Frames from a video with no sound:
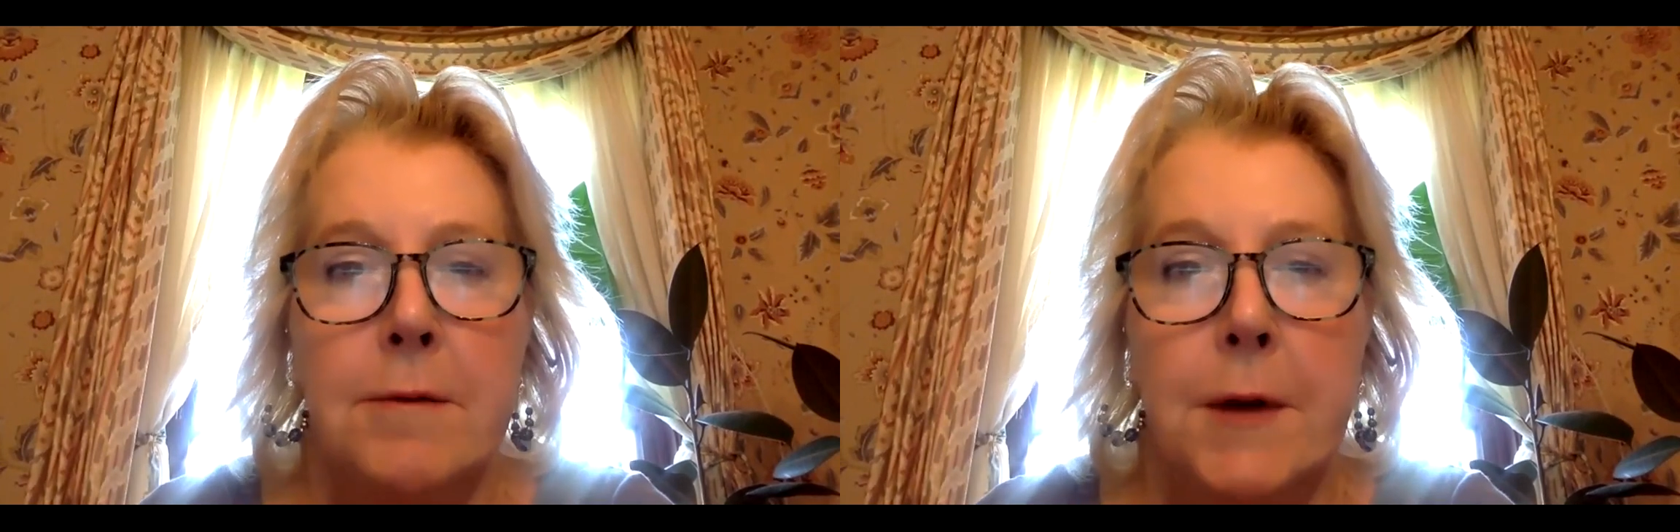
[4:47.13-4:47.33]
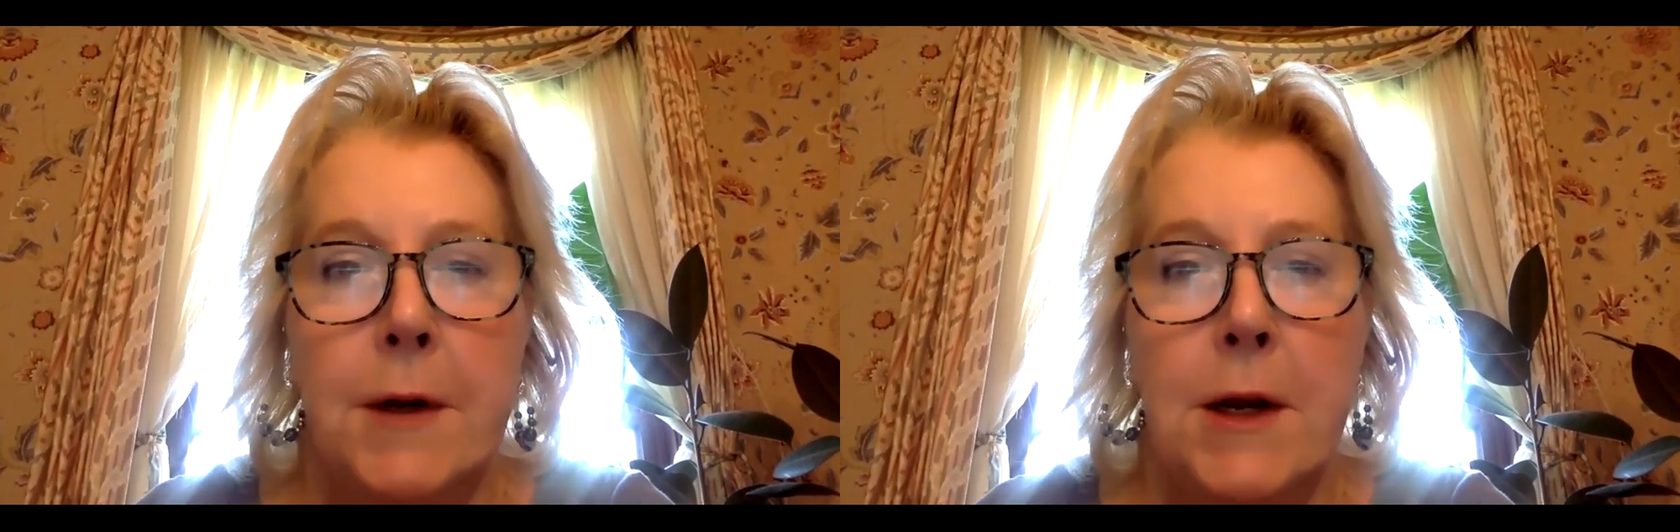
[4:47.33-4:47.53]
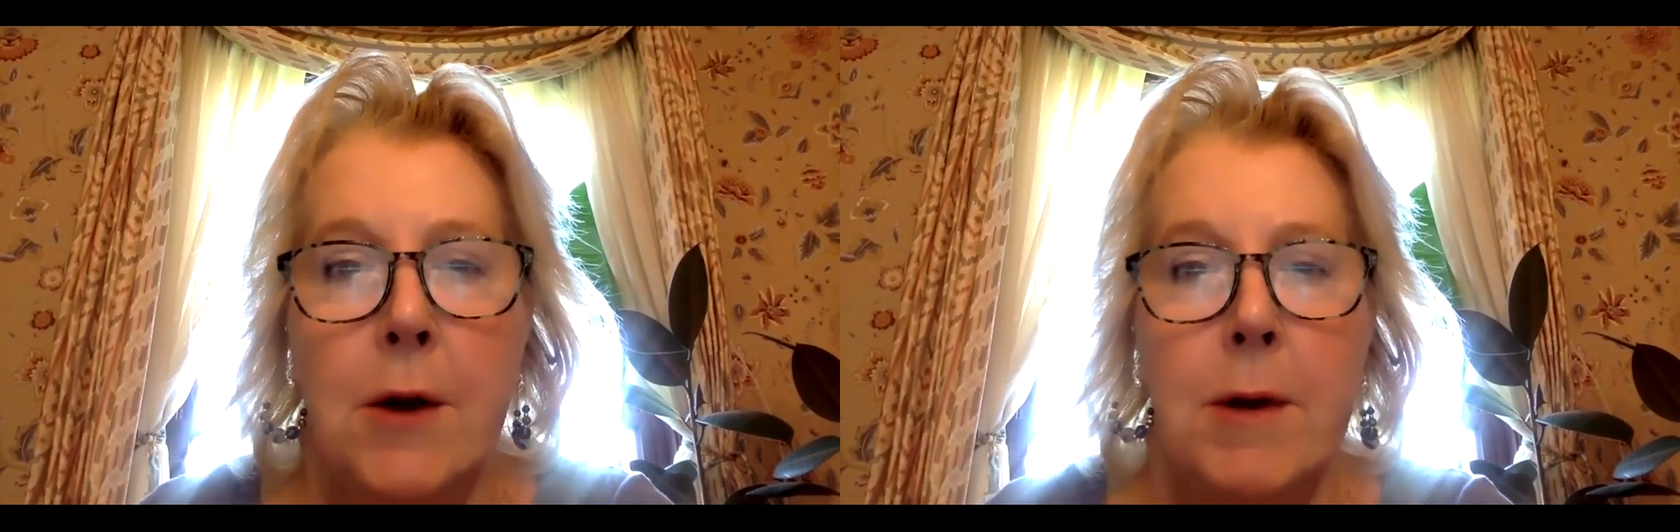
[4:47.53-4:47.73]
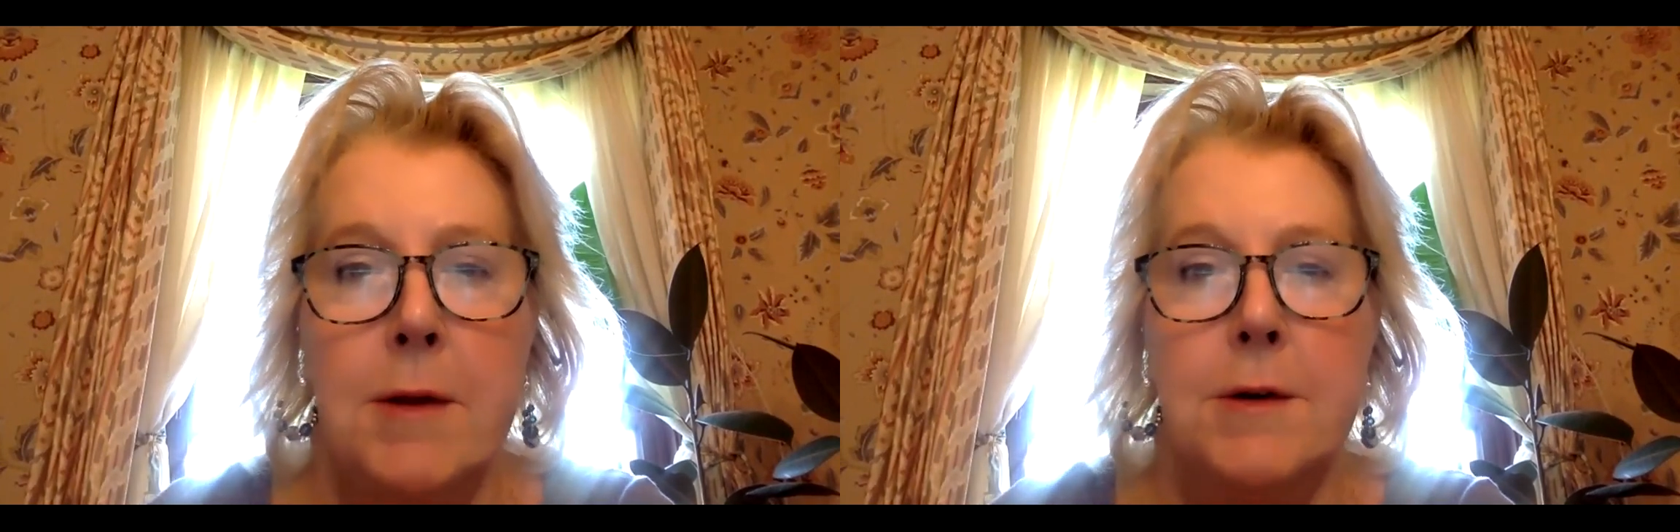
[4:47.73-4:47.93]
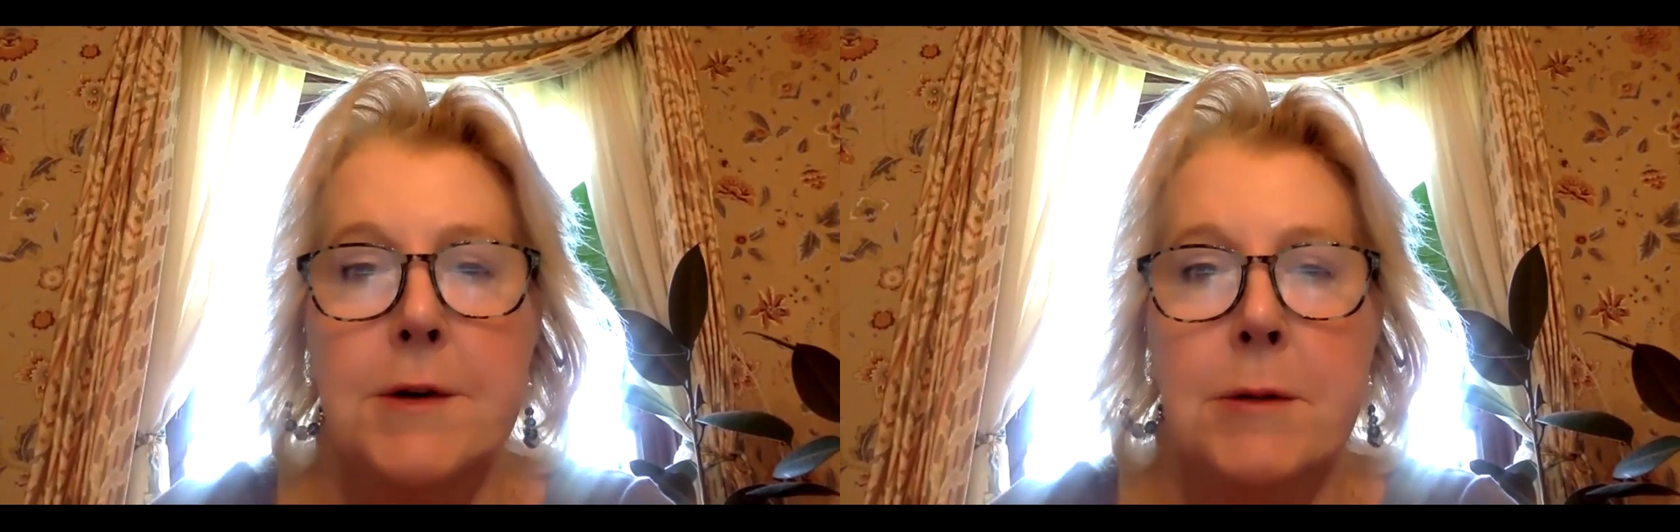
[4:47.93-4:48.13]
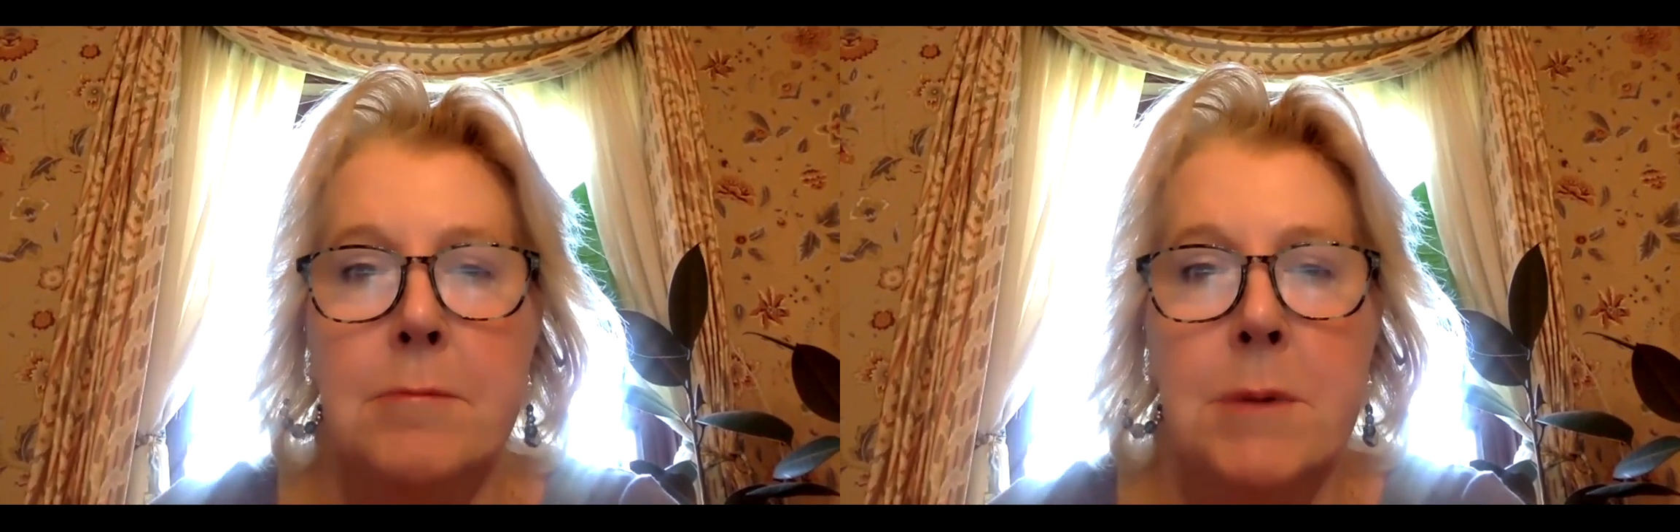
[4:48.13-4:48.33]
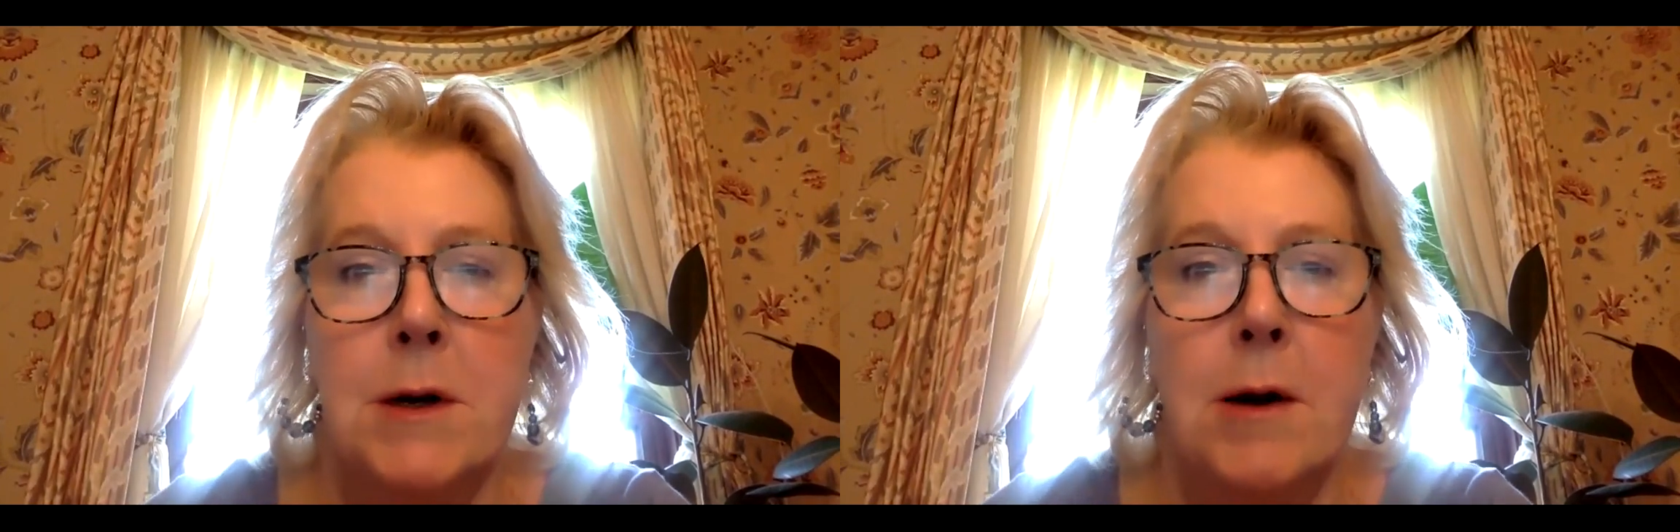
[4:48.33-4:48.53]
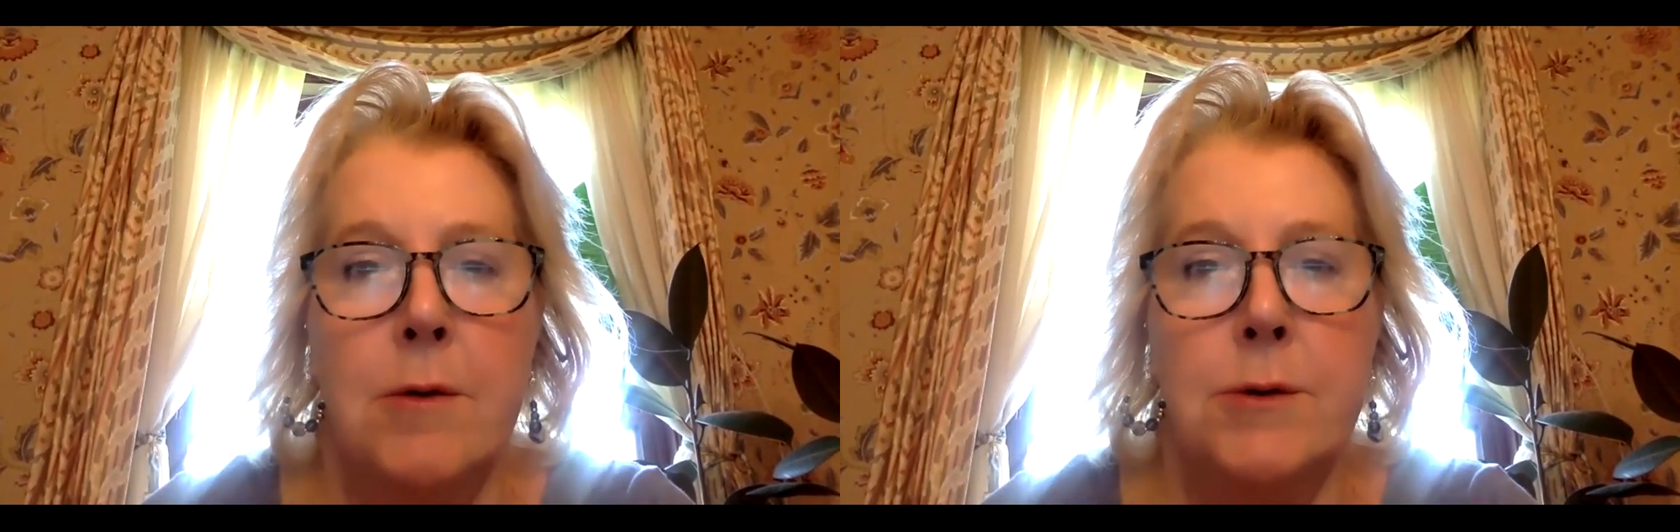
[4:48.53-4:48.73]
video either
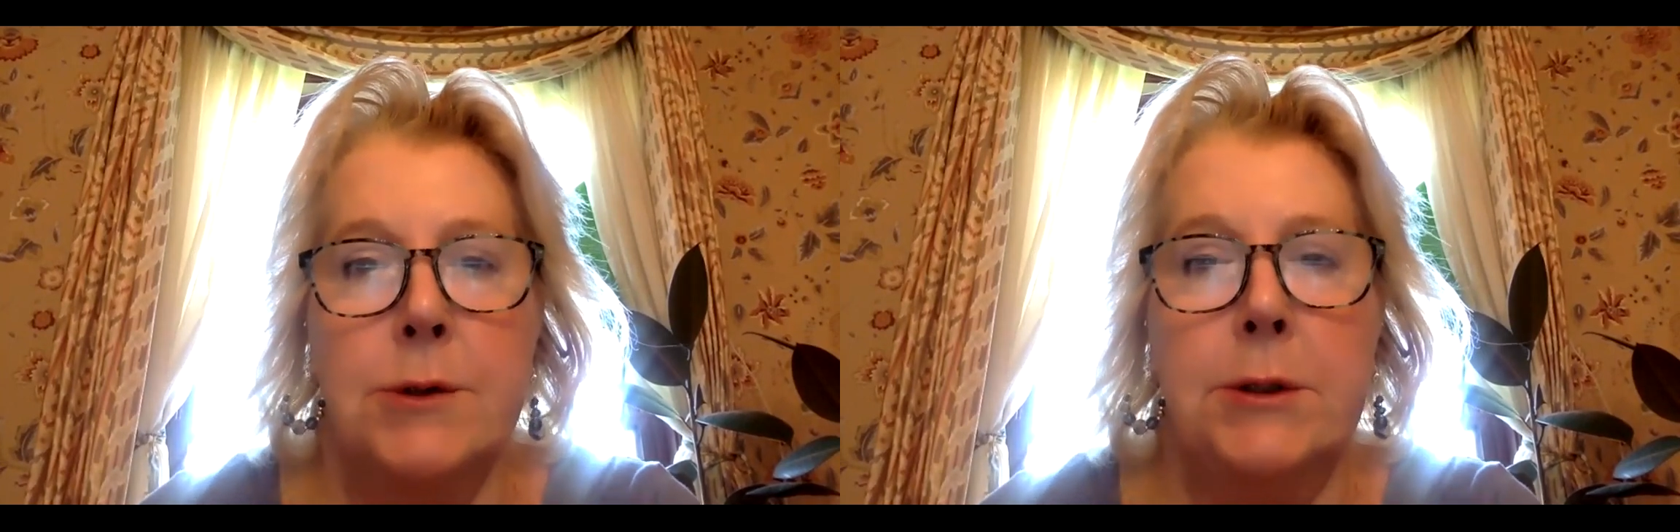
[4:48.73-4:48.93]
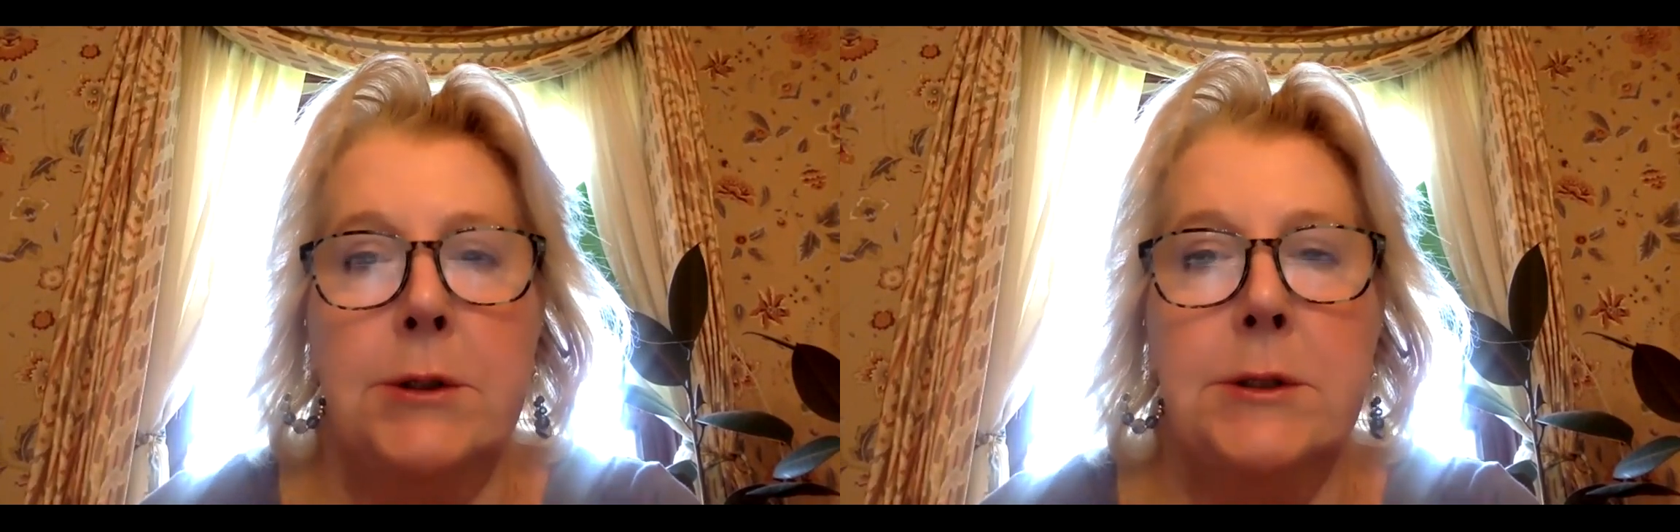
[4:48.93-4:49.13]
tomorrow or